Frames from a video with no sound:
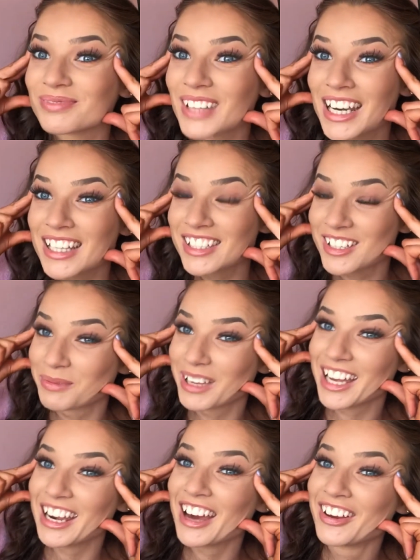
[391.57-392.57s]
I need to stop
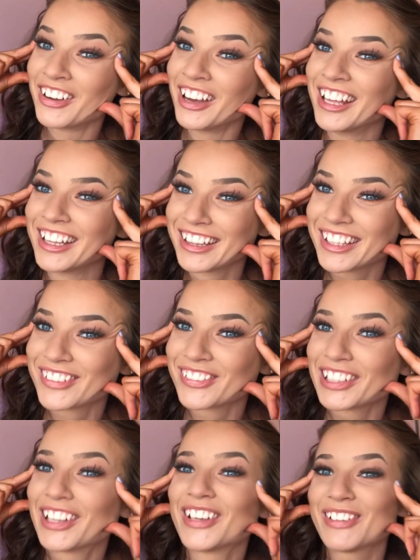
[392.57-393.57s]
getting angry. This
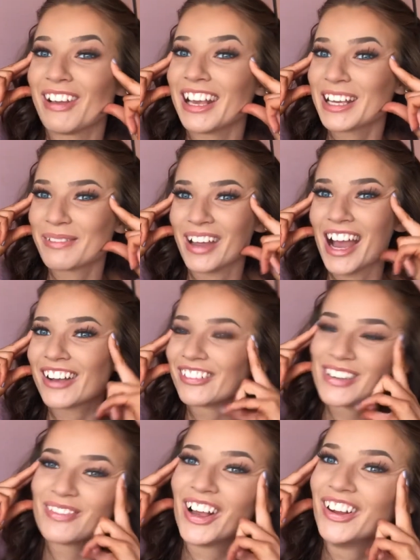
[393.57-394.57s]
video is making me
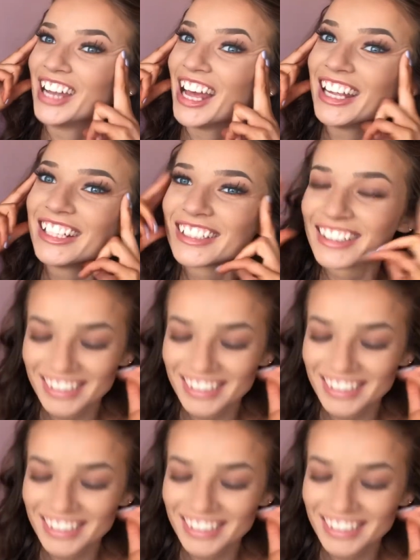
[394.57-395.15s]
angry in my own head.